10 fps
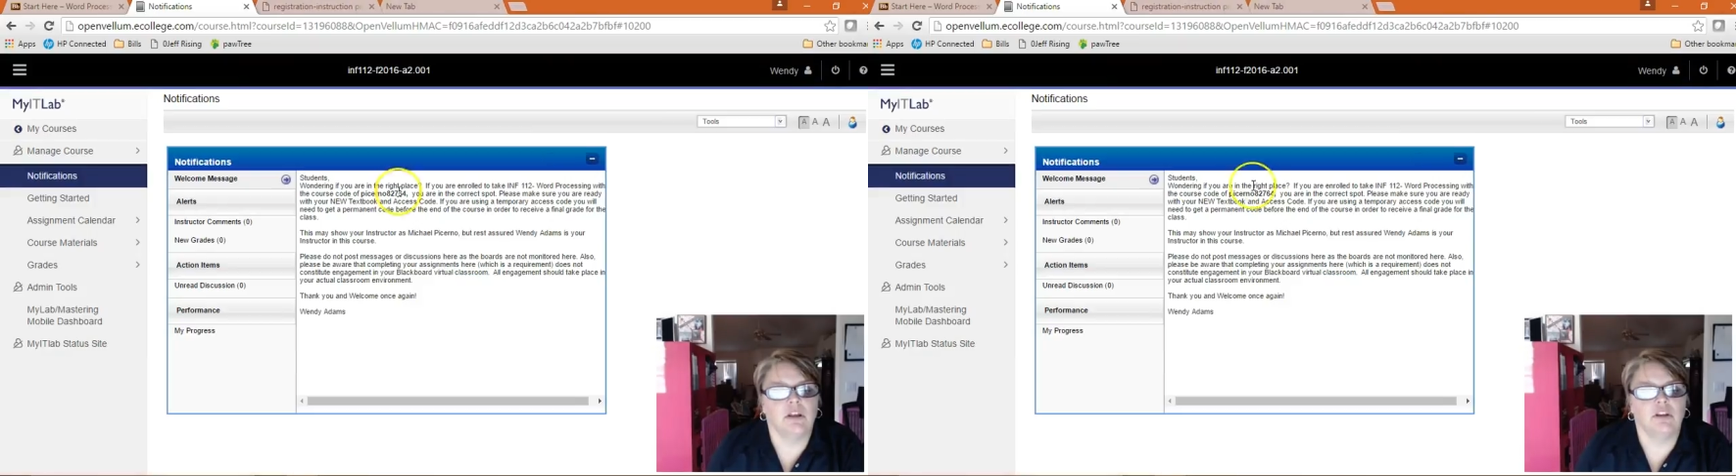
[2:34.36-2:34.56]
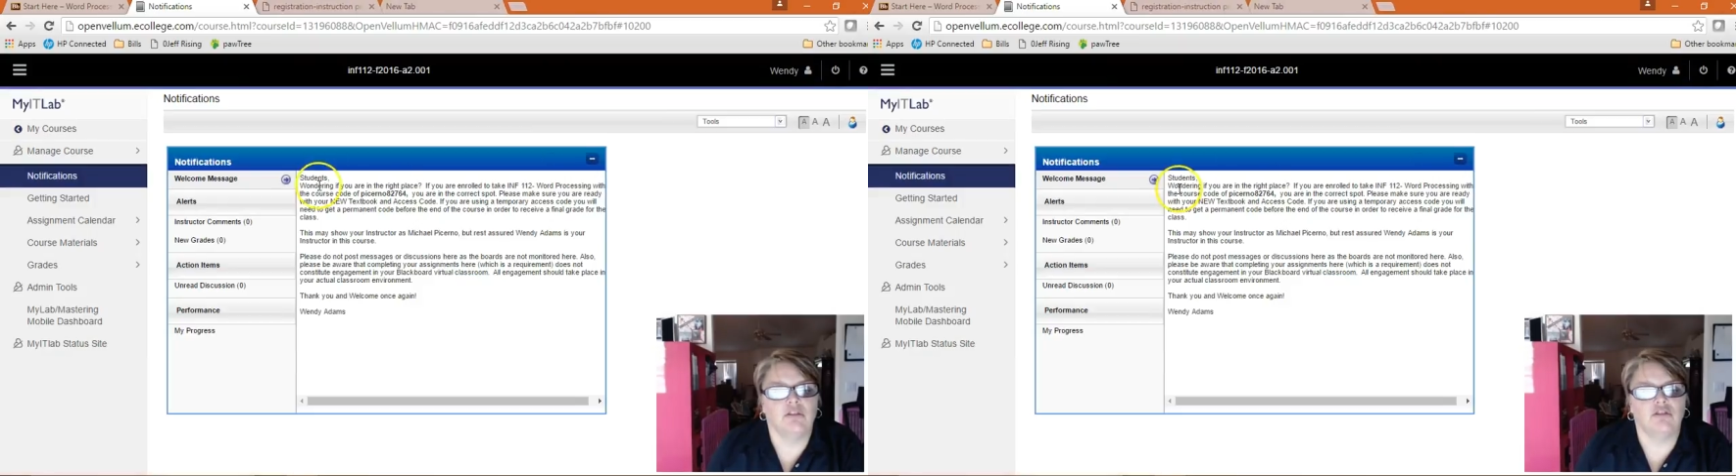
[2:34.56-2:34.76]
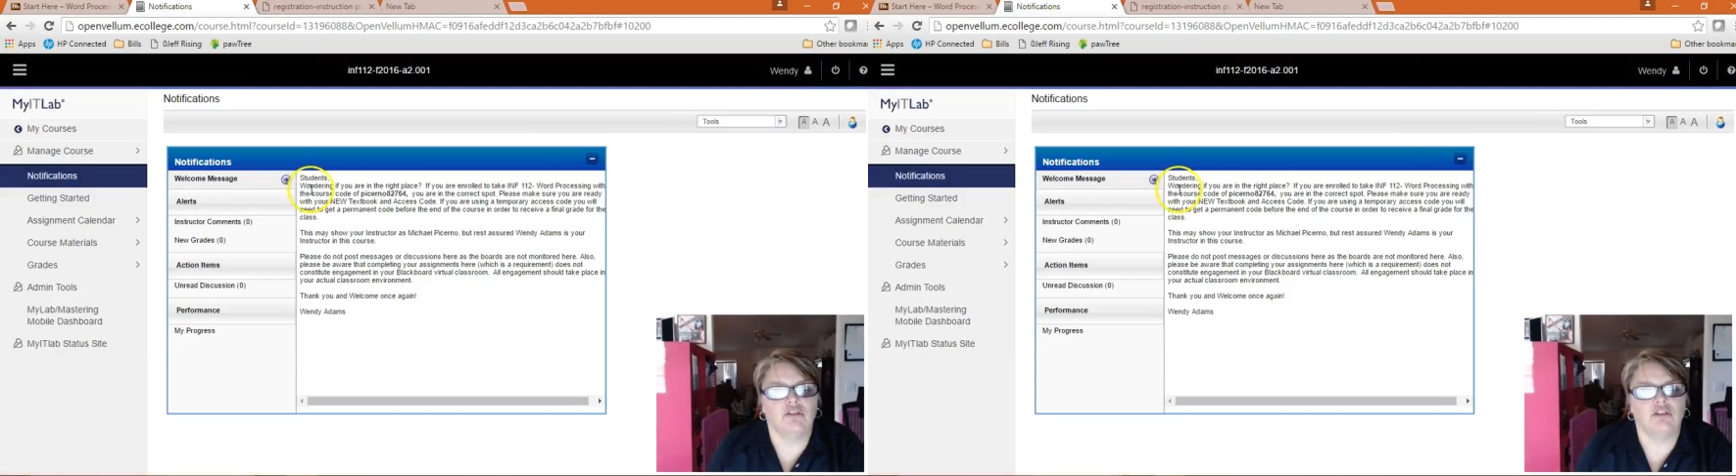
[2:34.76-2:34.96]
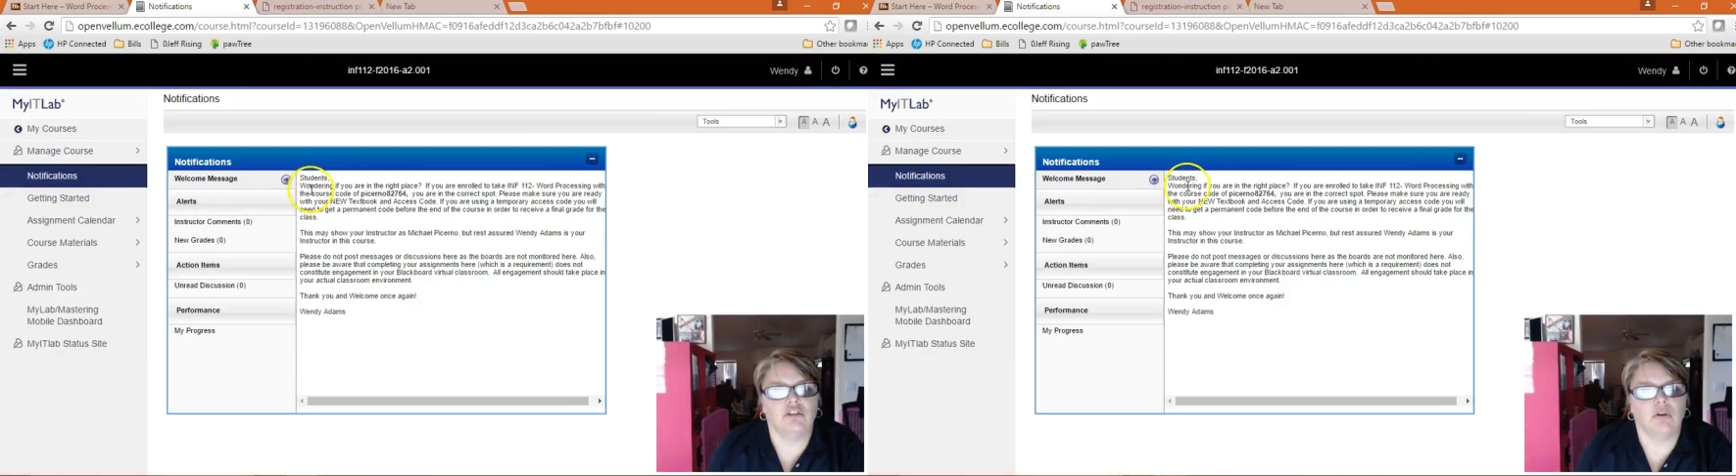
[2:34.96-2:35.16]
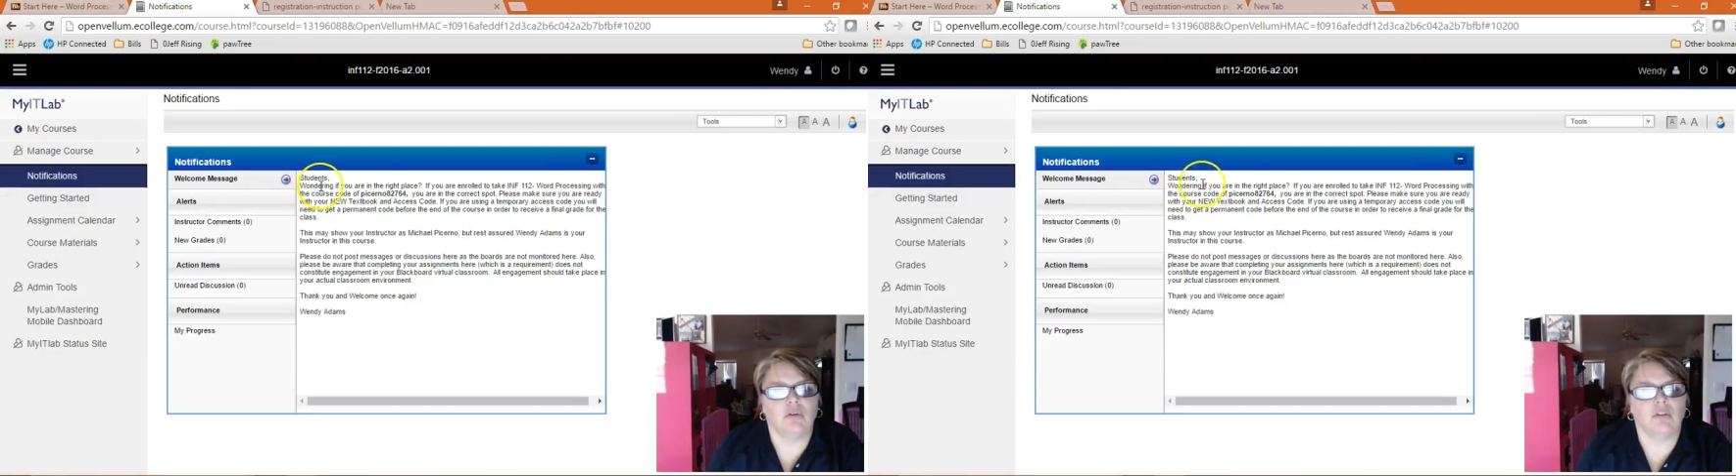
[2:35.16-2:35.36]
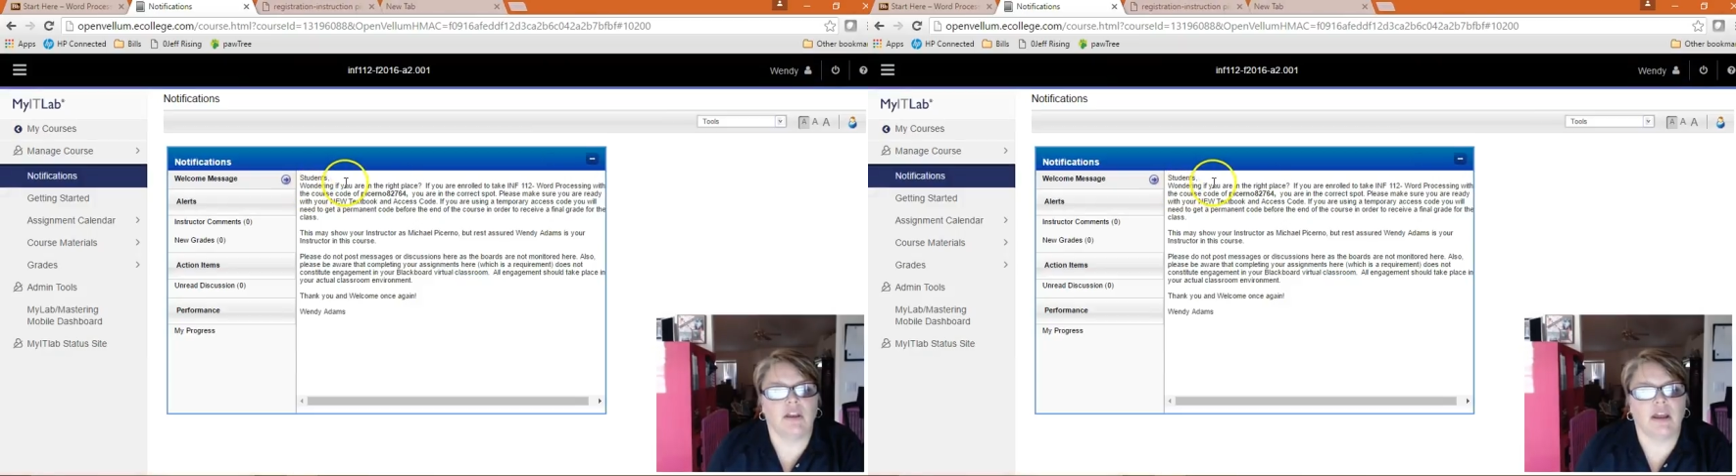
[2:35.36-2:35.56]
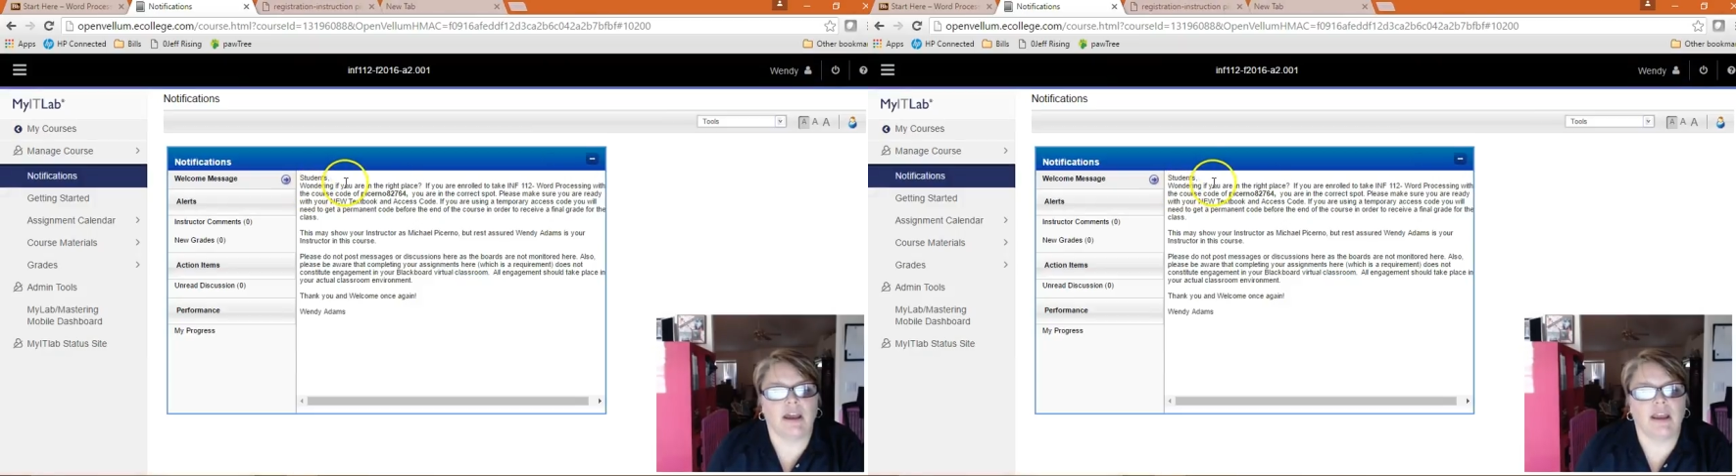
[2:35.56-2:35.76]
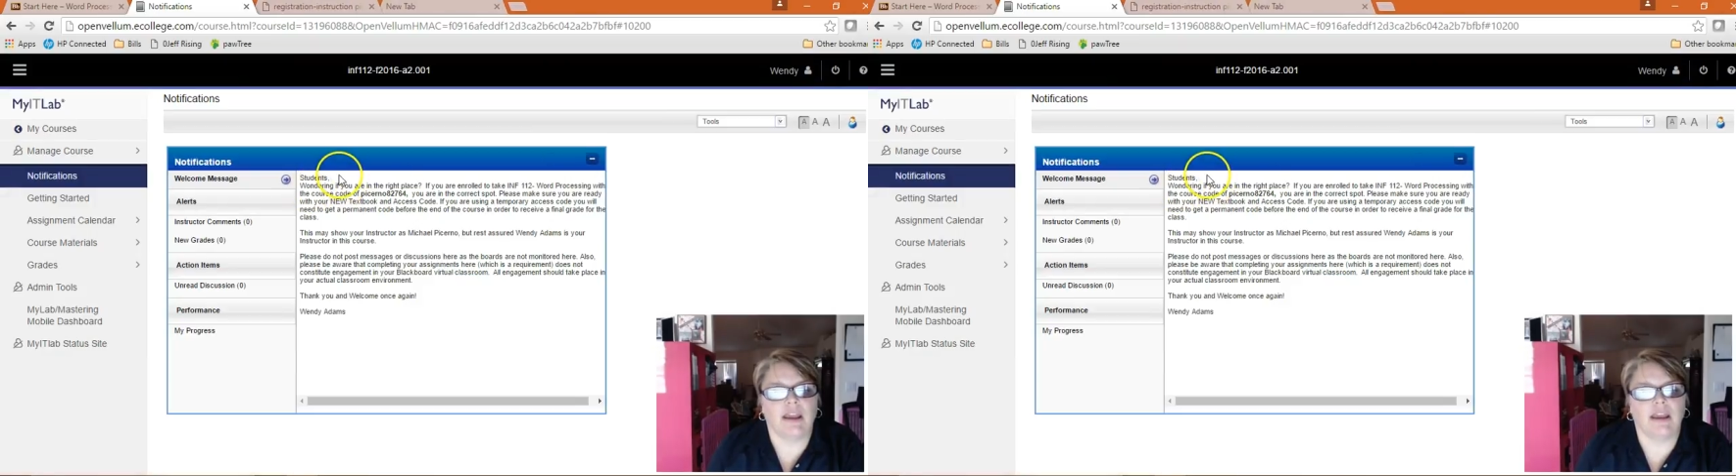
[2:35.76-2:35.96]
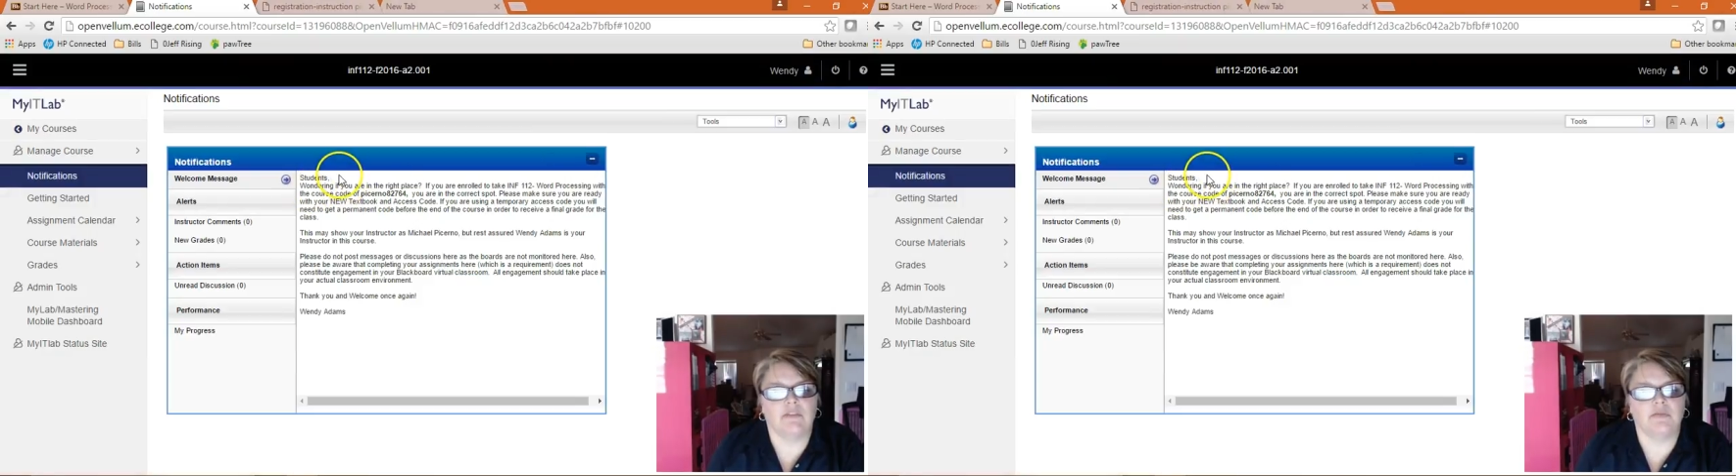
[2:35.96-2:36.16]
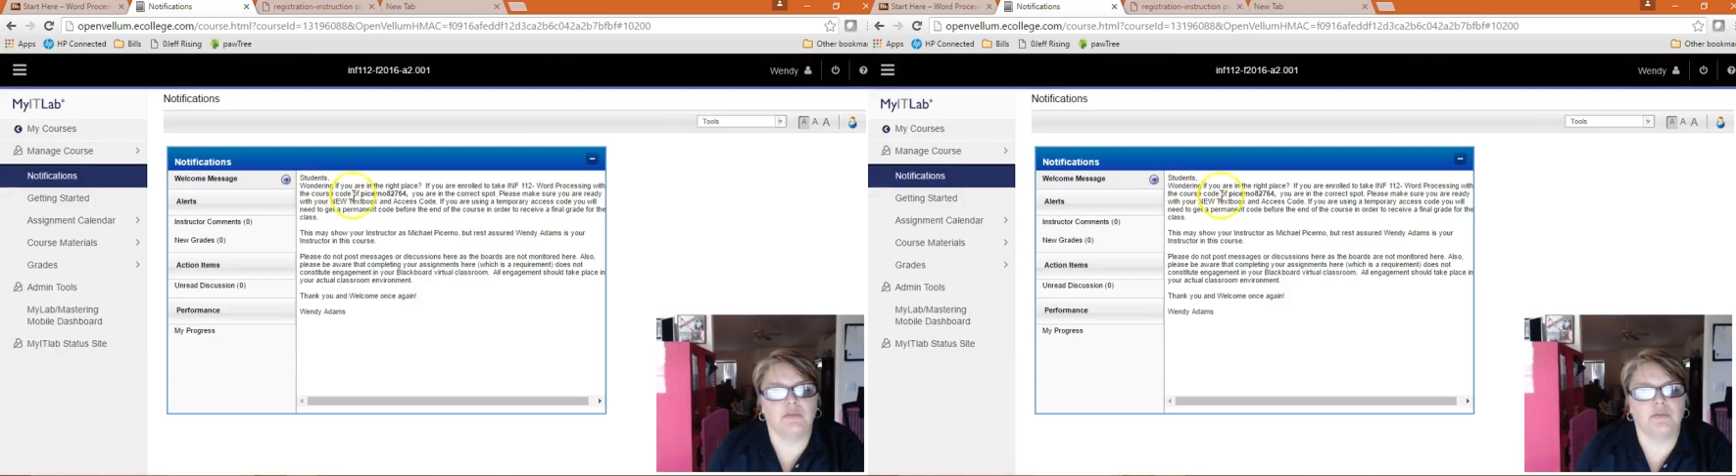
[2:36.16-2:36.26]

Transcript: You should know that I have